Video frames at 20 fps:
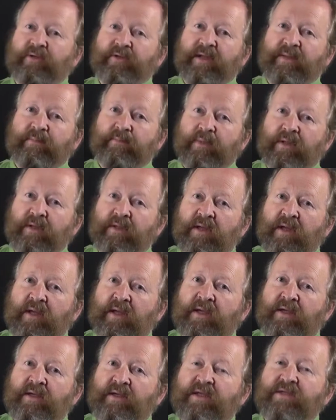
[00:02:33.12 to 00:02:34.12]
number
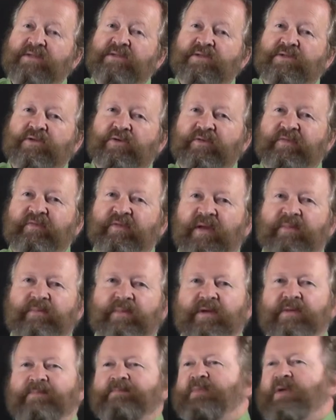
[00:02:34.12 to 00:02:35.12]
is the sort of
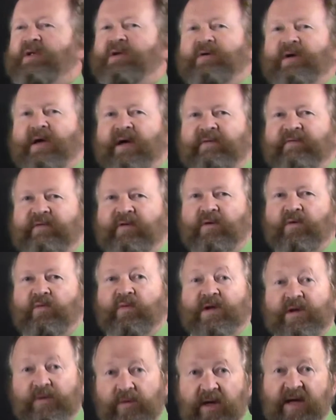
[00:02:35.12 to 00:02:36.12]
number that you have
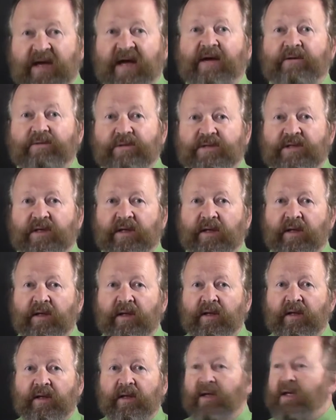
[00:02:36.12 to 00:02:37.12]
when you are counting.
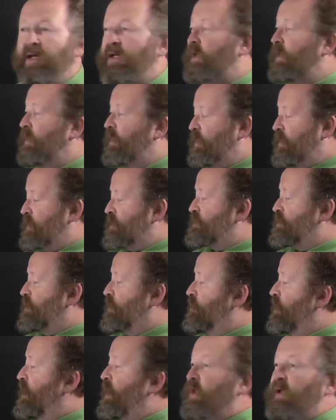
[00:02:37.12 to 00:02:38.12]

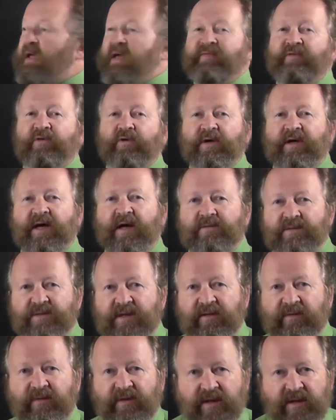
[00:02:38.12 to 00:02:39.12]
So if you're
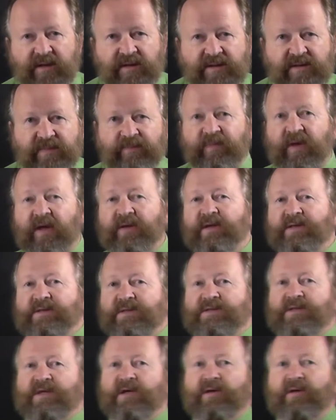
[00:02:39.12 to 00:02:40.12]
counting things and there's a
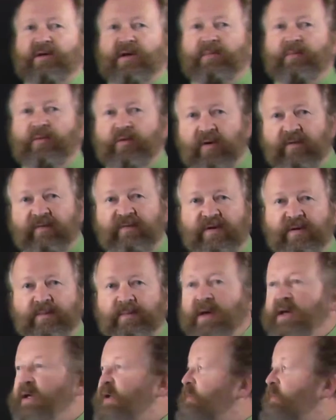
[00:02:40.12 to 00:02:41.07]
certain number of them,